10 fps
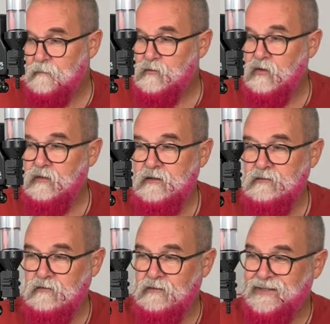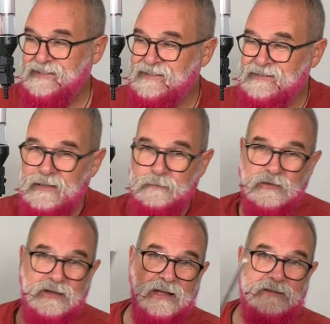So there's an easy tip.
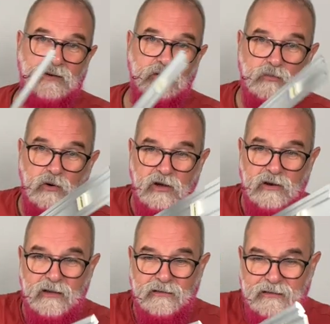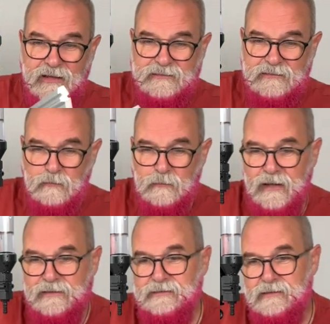You get a ruler like this, you
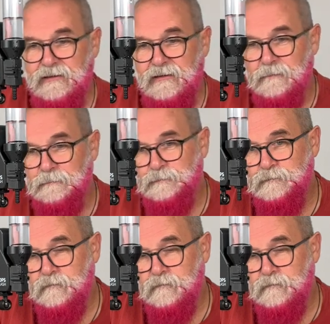place it here,